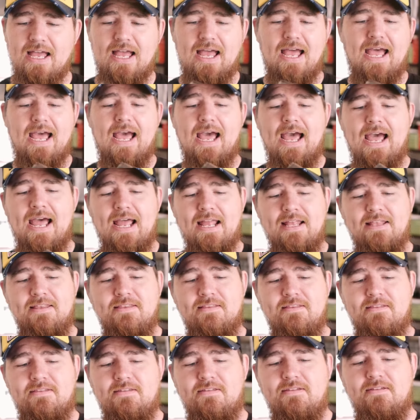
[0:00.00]

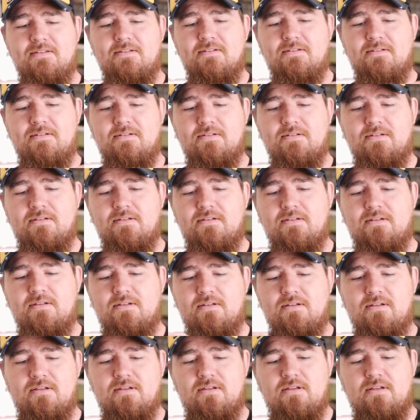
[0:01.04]
and
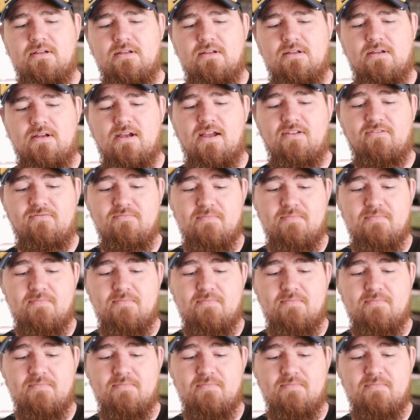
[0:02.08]
I've